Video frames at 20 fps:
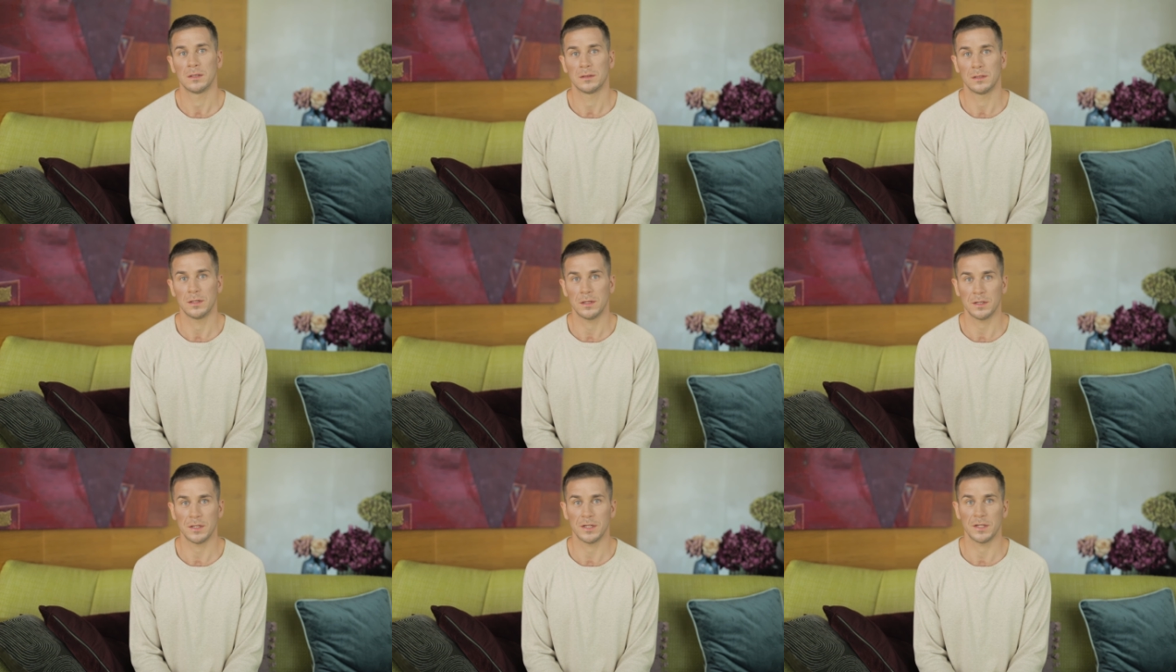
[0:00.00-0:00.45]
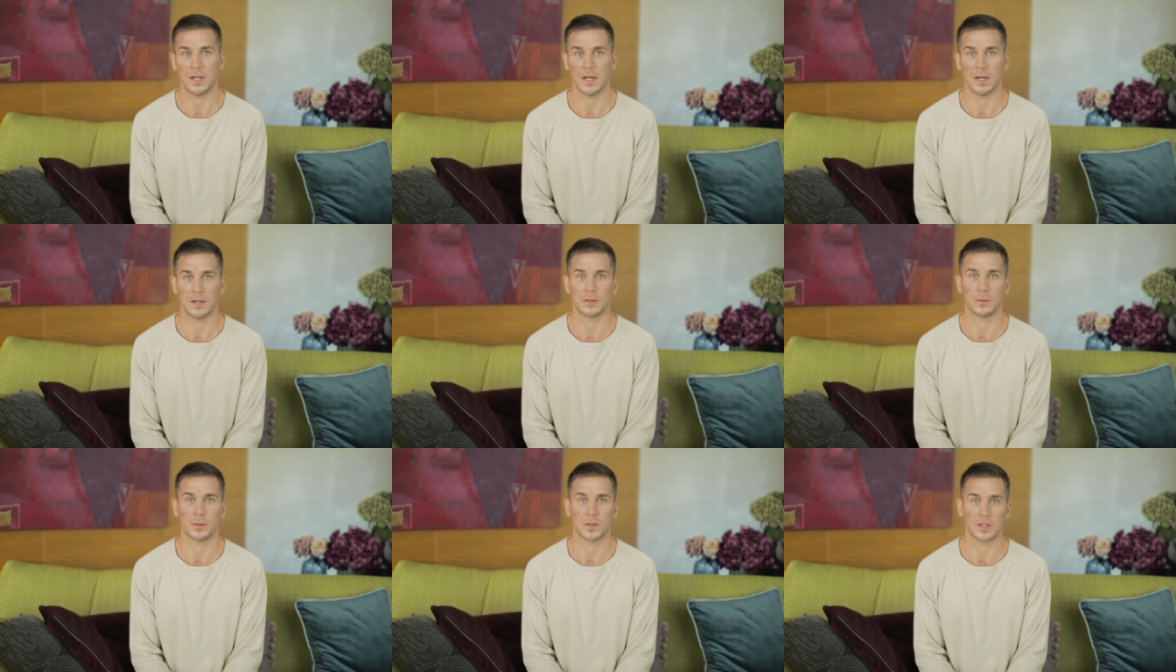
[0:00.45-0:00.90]
Learning
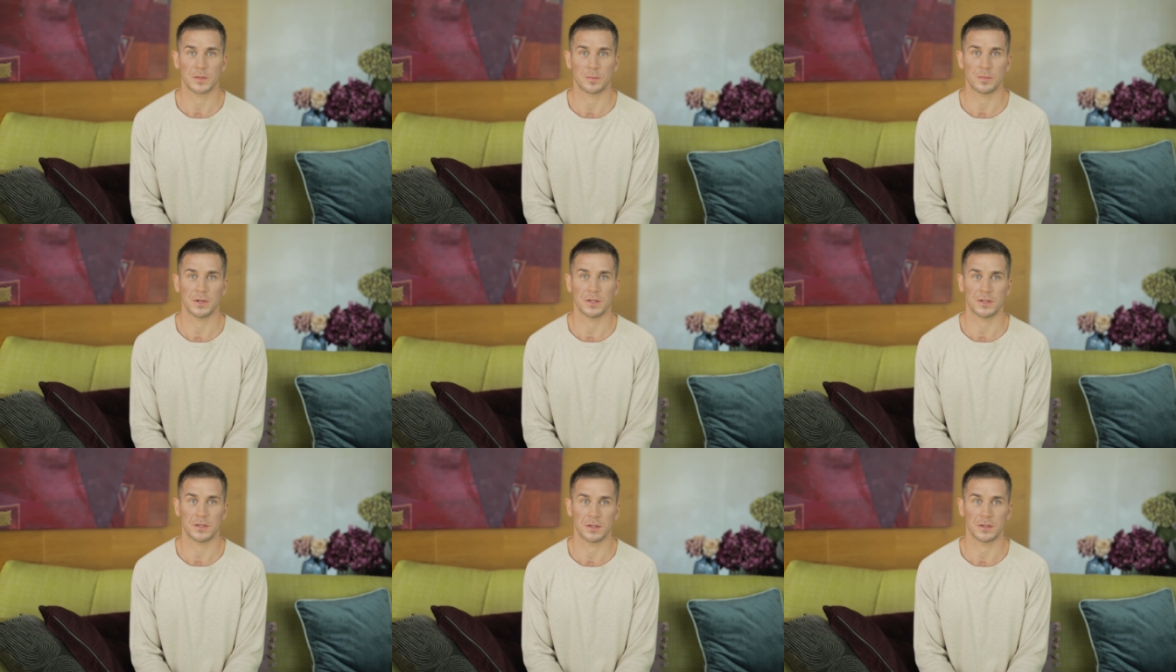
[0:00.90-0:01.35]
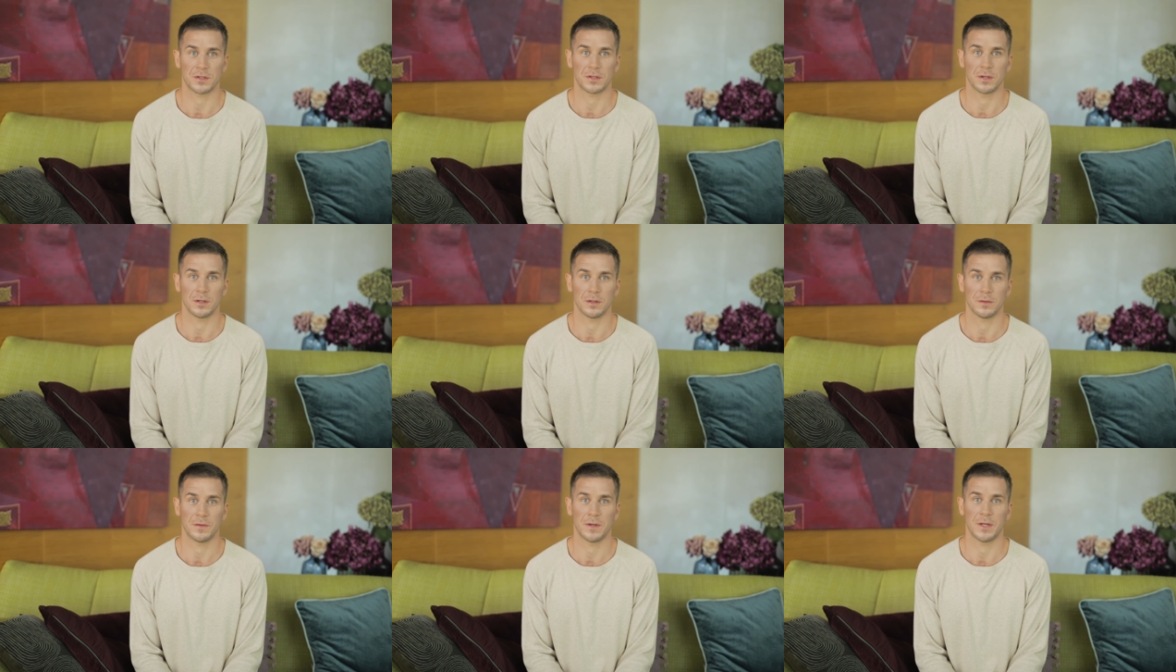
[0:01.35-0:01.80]
how to express
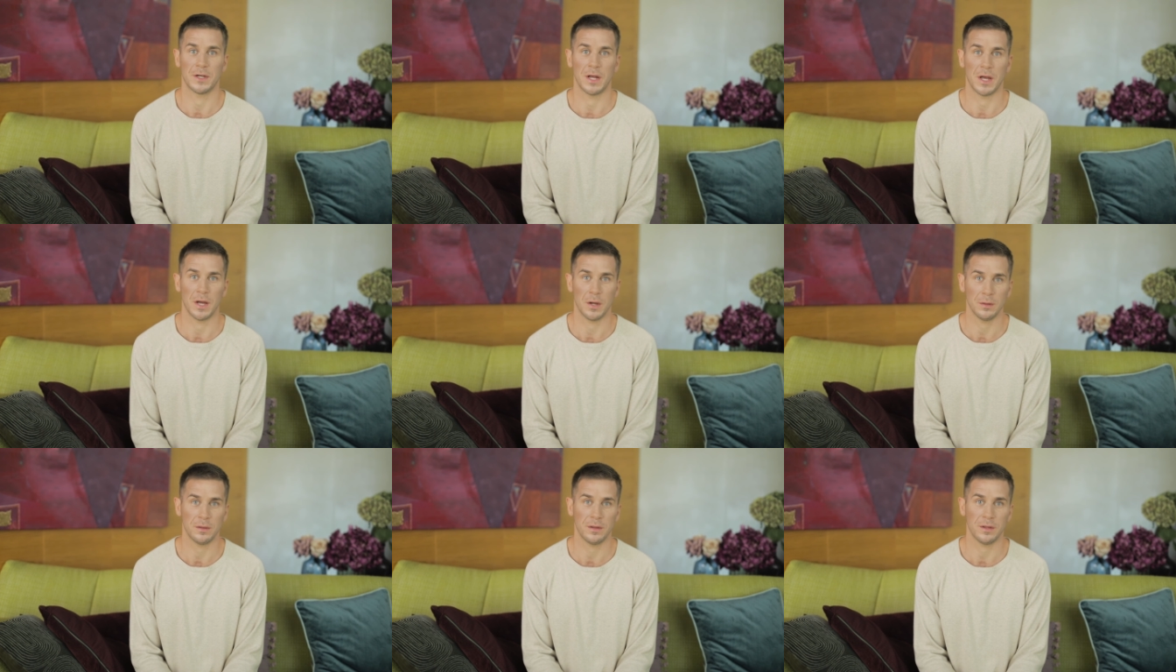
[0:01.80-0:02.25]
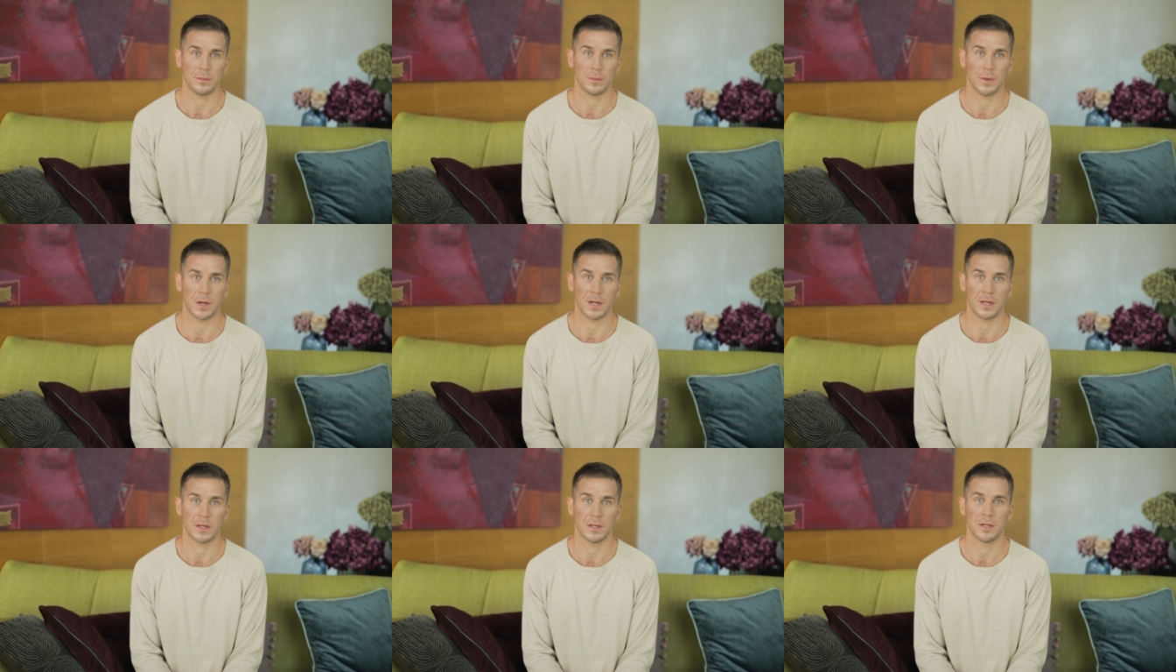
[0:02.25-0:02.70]
yourself in a healthy
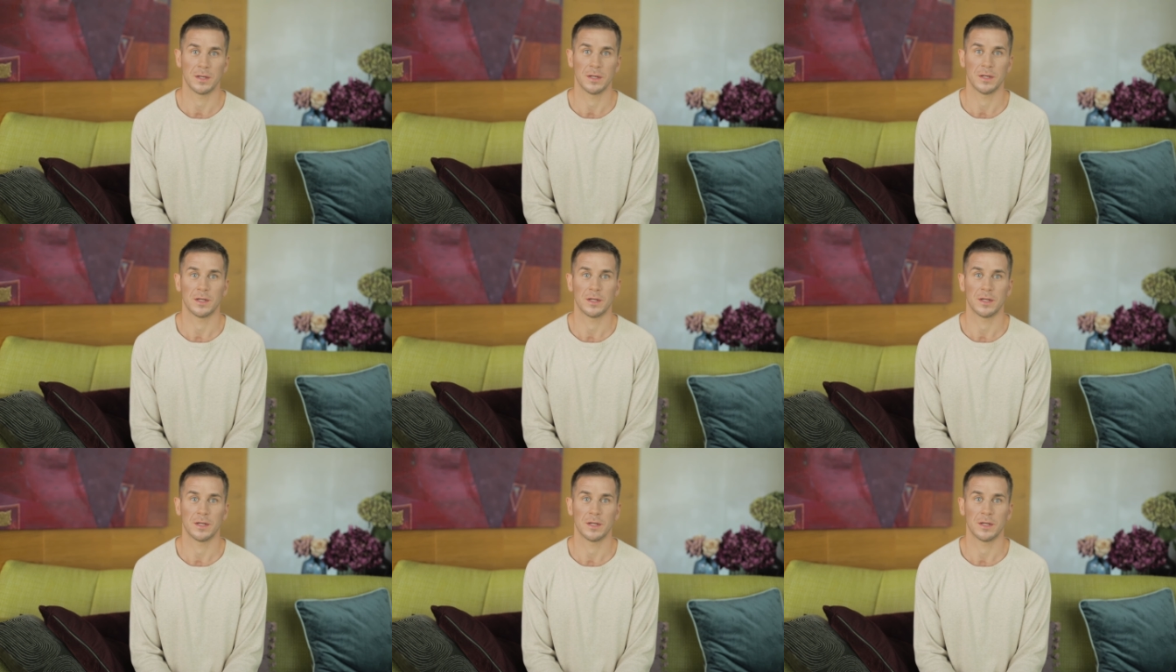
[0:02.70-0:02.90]
way